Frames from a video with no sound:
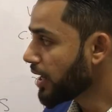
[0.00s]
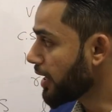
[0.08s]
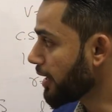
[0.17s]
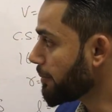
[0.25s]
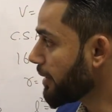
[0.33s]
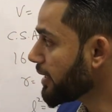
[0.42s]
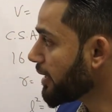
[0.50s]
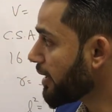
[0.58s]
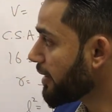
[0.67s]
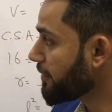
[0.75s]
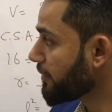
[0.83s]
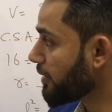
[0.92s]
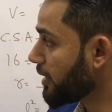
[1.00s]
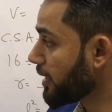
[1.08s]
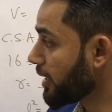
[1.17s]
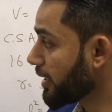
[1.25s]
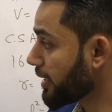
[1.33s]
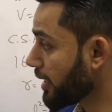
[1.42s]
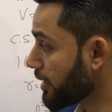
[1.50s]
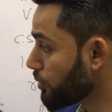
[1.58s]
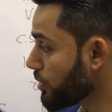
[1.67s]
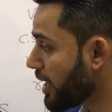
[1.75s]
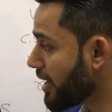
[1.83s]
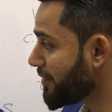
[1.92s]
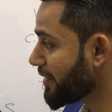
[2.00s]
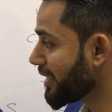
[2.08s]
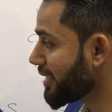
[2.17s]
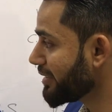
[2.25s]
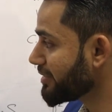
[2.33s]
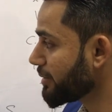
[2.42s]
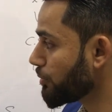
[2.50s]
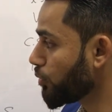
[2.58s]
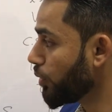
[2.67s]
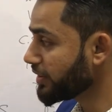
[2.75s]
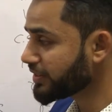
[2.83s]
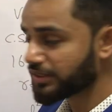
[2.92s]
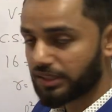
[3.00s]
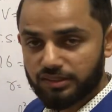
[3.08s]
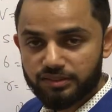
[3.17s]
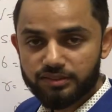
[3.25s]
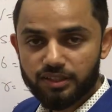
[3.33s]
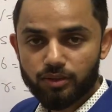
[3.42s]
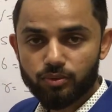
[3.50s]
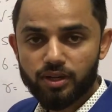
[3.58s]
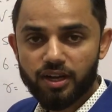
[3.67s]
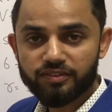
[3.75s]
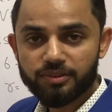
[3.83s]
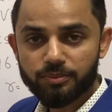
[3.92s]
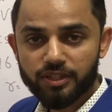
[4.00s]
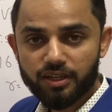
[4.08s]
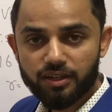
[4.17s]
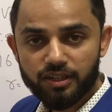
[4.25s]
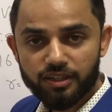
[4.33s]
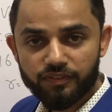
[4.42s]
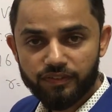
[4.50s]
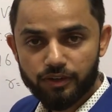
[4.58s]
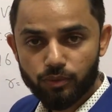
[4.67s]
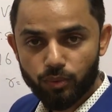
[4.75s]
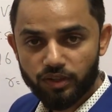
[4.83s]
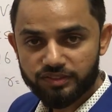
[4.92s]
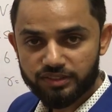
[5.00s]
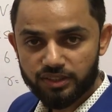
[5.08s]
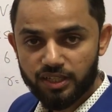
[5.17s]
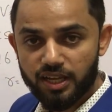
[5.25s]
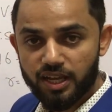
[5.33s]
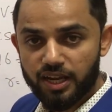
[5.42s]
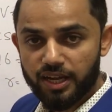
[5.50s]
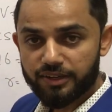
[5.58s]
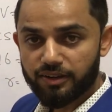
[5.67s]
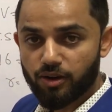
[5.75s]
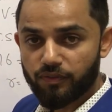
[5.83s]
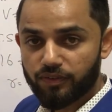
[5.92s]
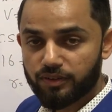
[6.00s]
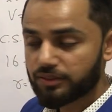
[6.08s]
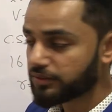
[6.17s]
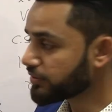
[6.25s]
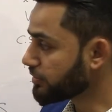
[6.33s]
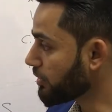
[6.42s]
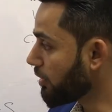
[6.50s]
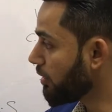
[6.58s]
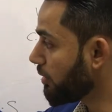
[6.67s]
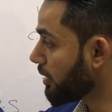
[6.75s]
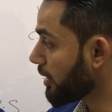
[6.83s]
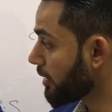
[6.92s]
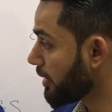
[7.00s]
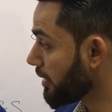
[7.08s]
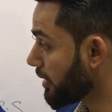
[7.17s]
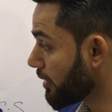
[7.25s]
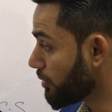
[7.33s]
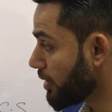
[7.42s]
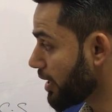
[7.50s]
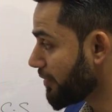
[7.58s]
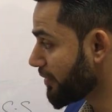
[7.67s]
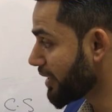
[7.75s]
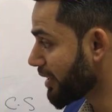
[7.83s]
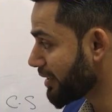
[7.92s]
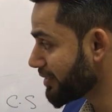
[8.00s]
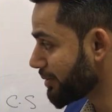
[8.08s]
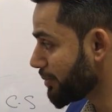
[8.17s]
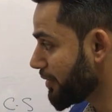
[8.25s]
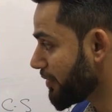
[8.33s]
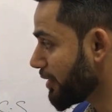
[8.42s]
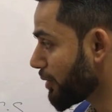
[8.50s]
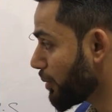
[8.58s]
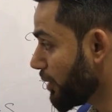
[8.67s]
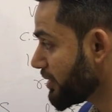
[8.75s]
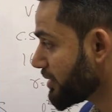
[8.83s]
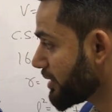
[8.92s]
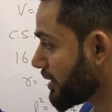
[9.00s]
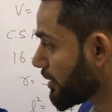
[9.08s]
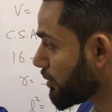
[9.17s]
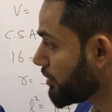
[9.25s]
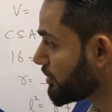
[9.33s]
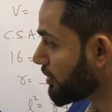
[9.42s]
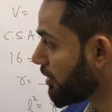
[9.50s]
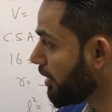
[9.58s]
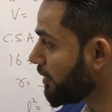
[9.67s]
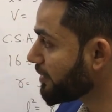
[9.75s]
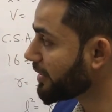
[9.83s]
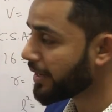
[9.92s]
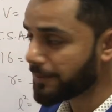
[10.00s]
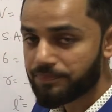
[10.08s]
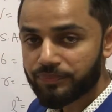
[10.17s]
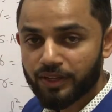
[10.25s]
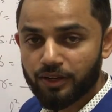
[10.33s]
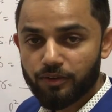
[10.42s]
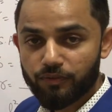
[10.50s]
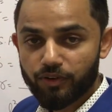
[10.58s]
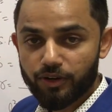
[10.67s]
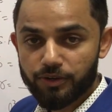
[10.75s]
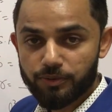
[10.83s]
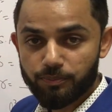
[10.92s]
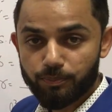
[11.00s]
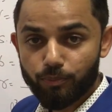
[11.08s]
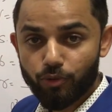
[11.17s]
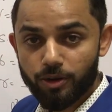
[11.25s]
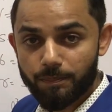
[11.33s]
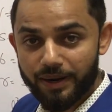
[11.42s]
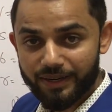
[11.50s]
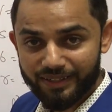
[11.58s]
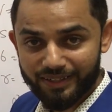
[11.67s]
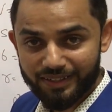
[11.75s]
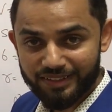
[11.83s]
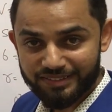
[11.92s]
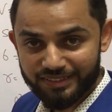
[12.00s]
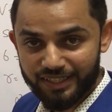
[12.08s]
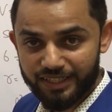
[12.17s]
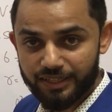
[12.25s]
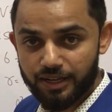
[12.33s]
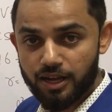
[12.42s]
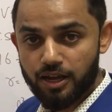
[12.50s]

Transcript: I might have I could have taken some questions, I could have taken different questions and often I could have taken some different questions and could solve them for more better understanding.